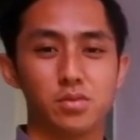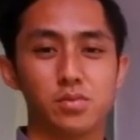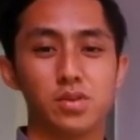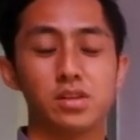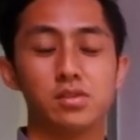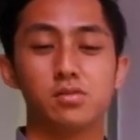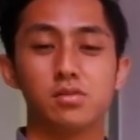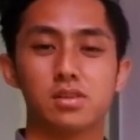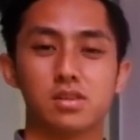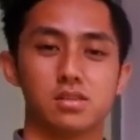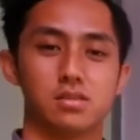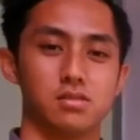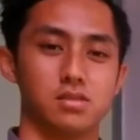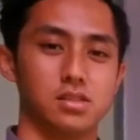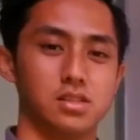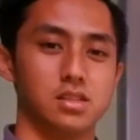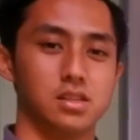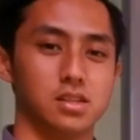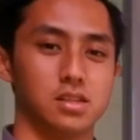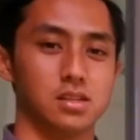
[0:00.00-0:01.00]
we will do a
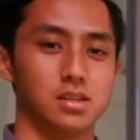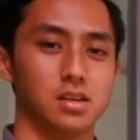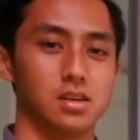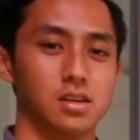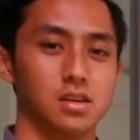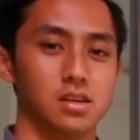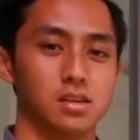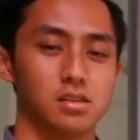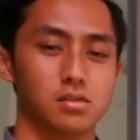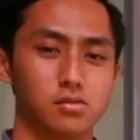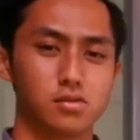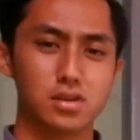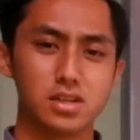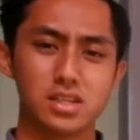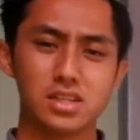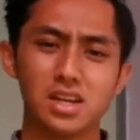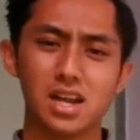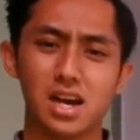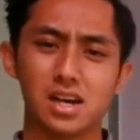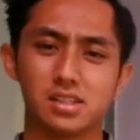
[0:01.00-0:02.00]
question. The
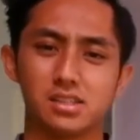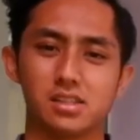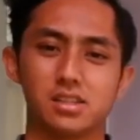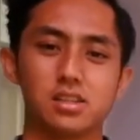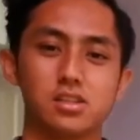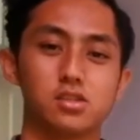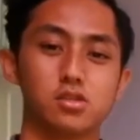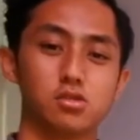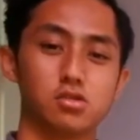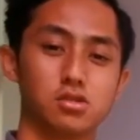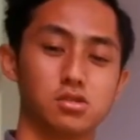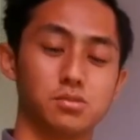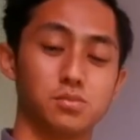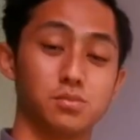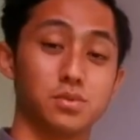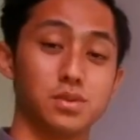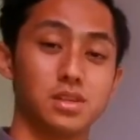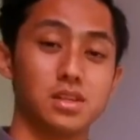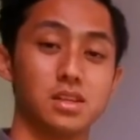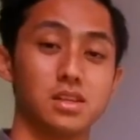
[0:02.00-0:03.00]
question asks us
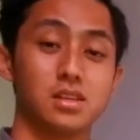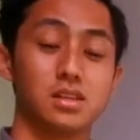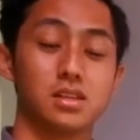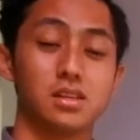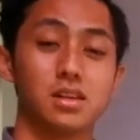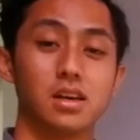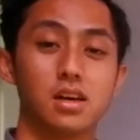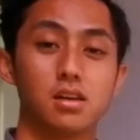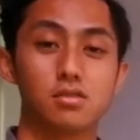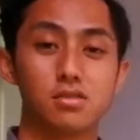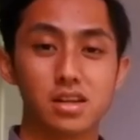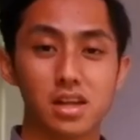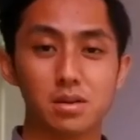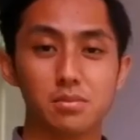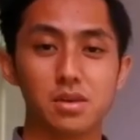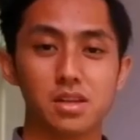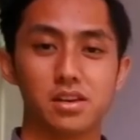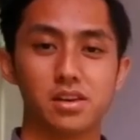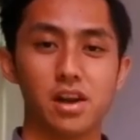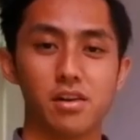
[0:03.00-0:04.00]
to predict the
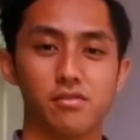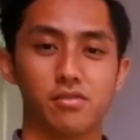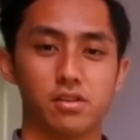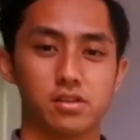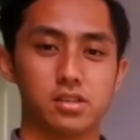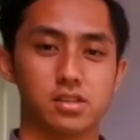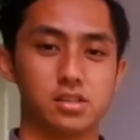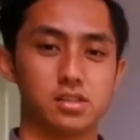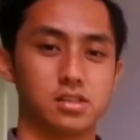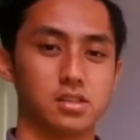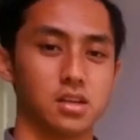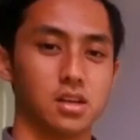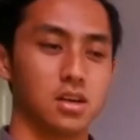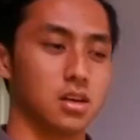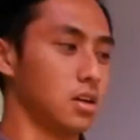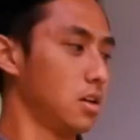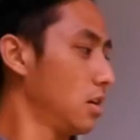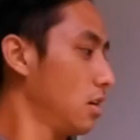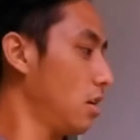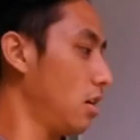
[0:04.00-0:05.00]
aerodynamic drag force
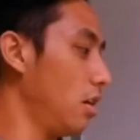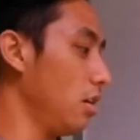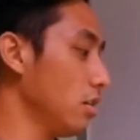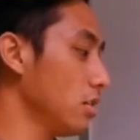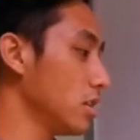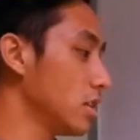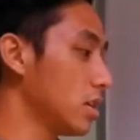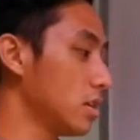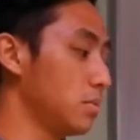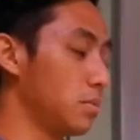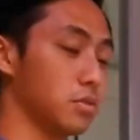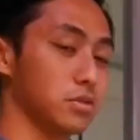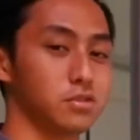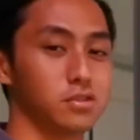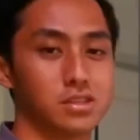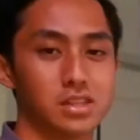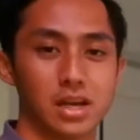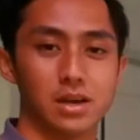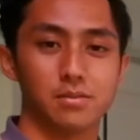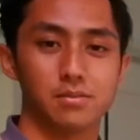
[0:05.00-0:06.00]
on the
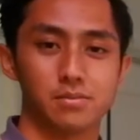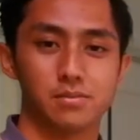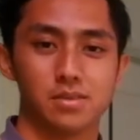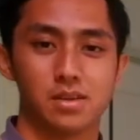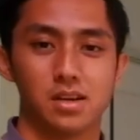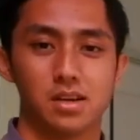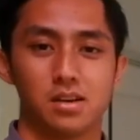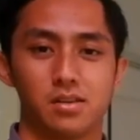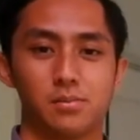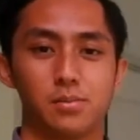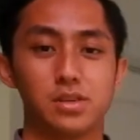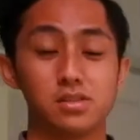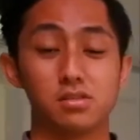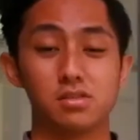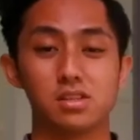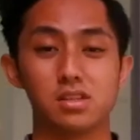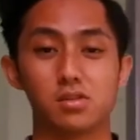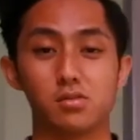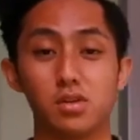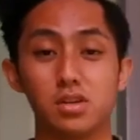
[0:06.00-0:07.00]
prototype.
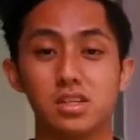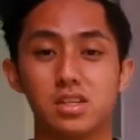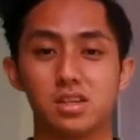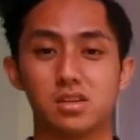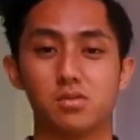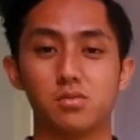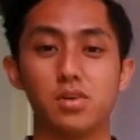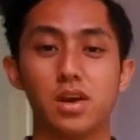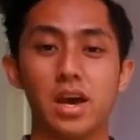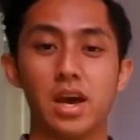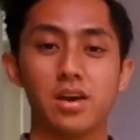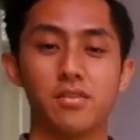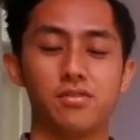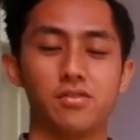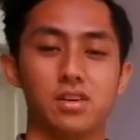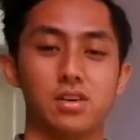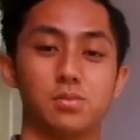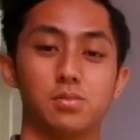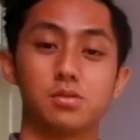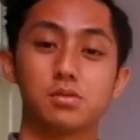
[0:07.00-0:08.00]
Based on the question, we have a